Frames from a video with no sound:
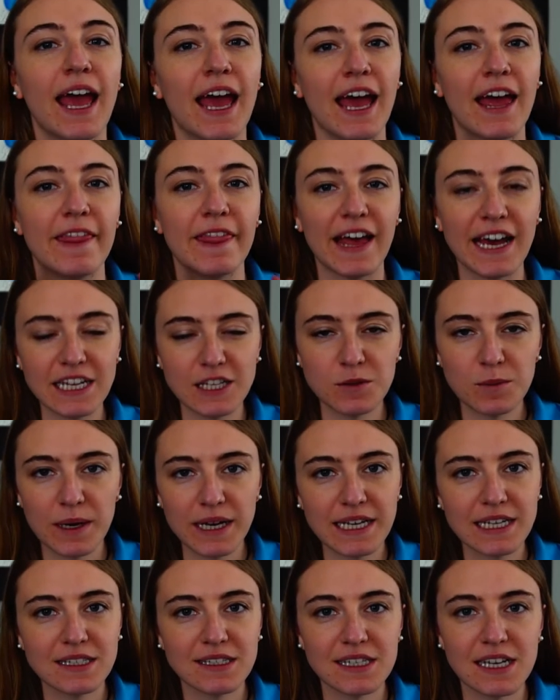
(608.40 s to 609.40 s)
And that's why
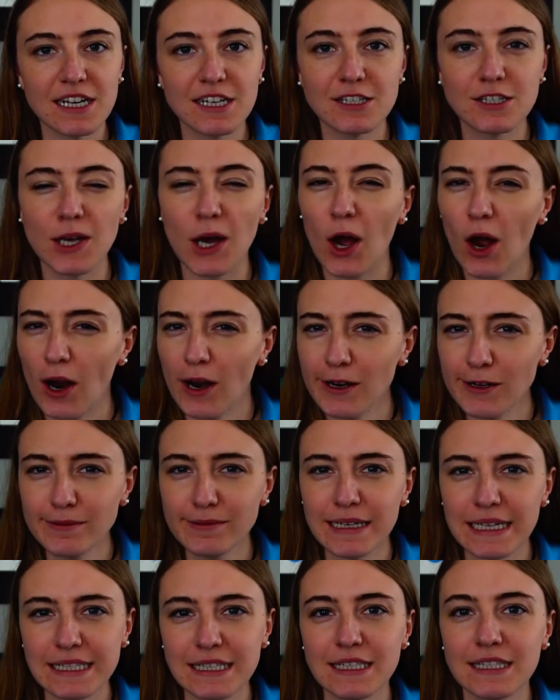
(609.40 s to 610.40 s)
insects
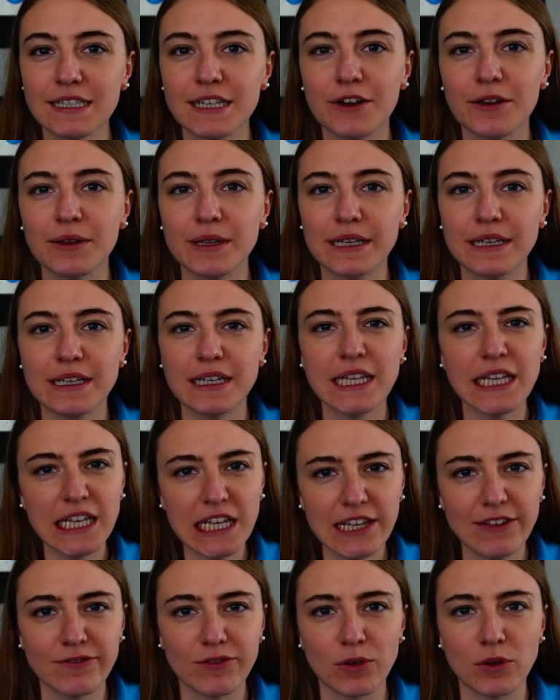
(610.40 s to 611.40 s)
aren't necessarily
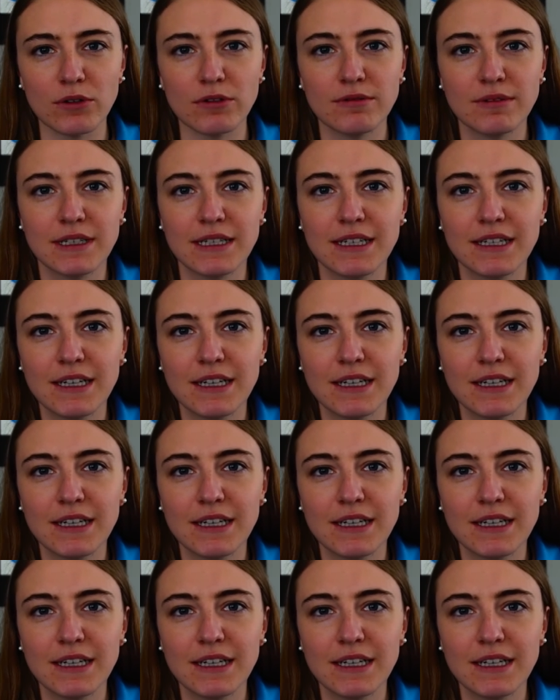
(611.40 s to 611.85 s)
evil.